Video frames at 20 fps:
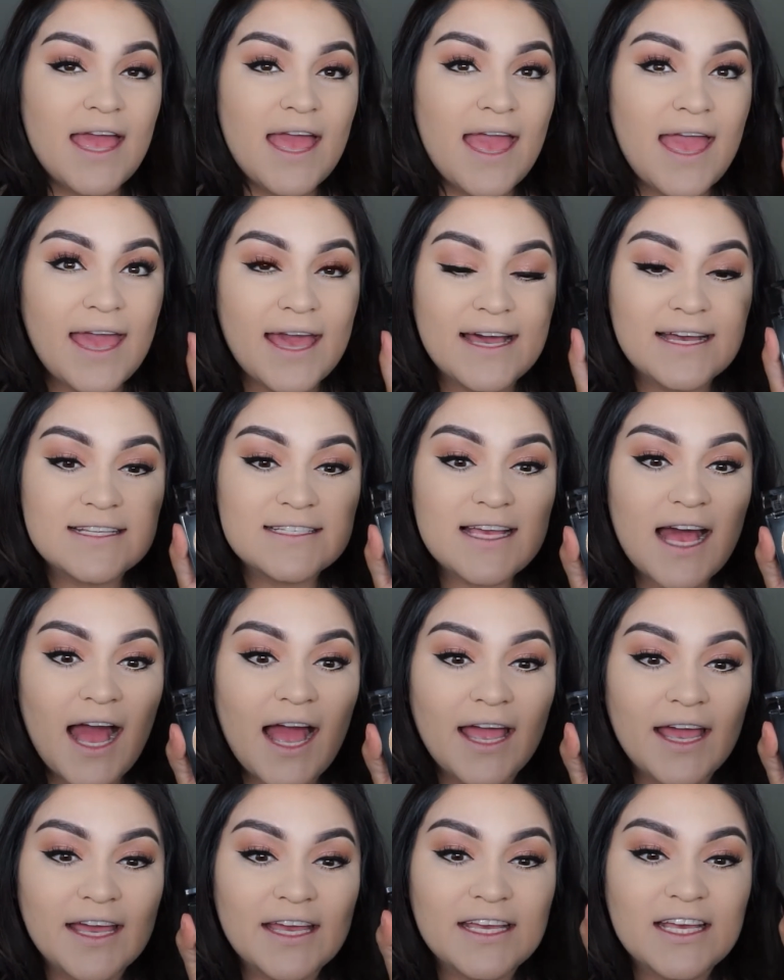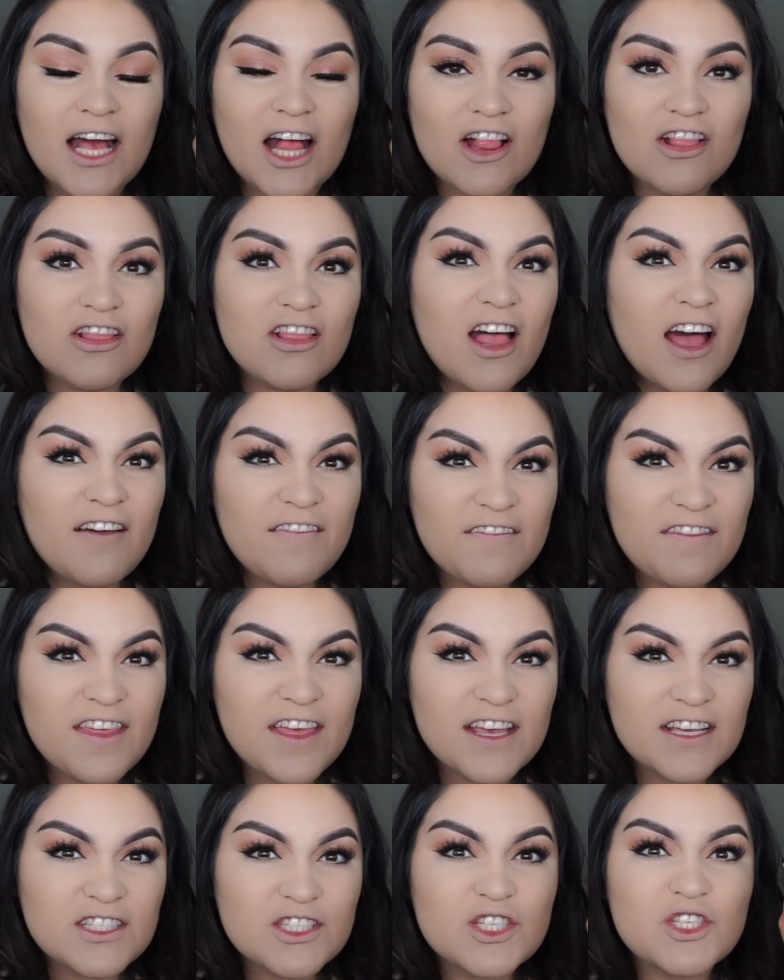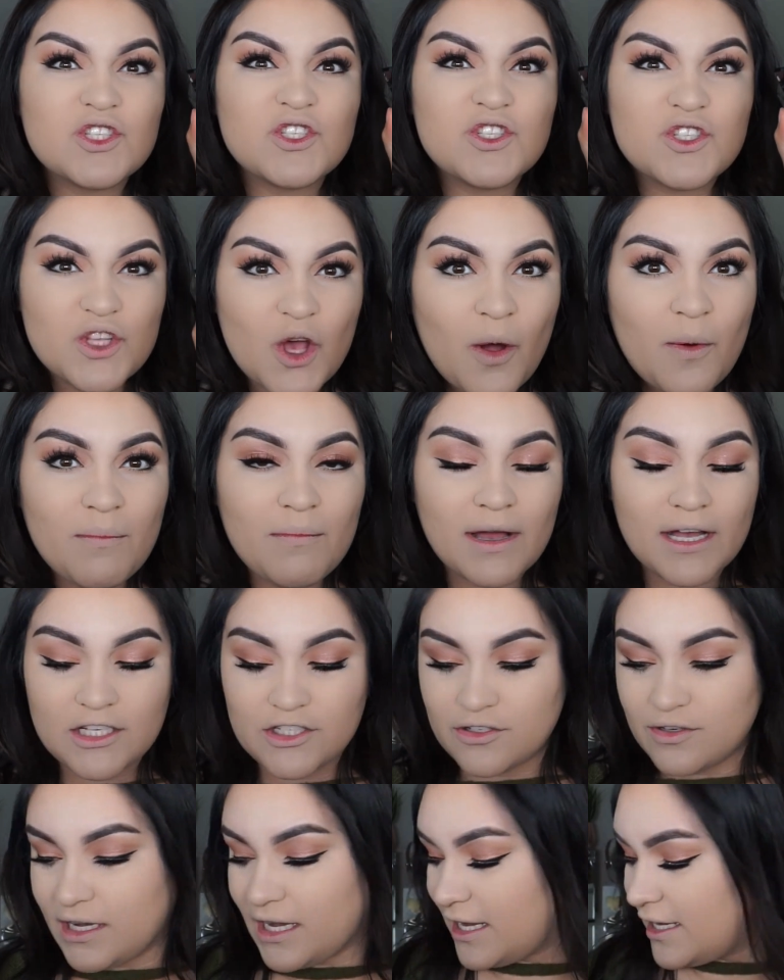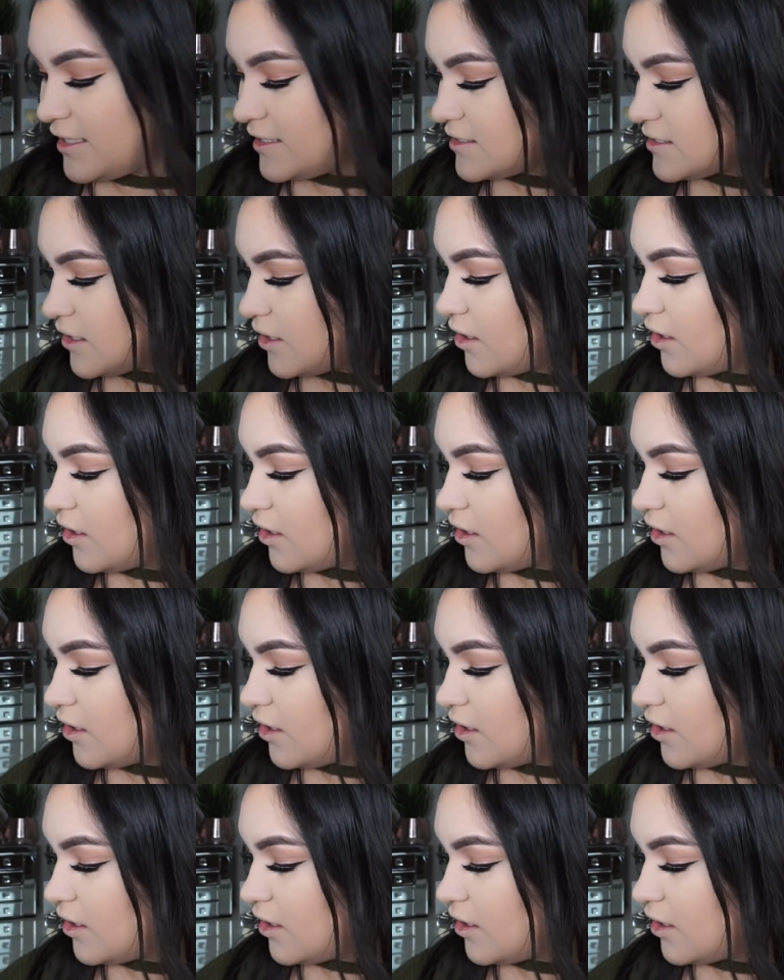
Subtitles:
and I love this so much, you guys.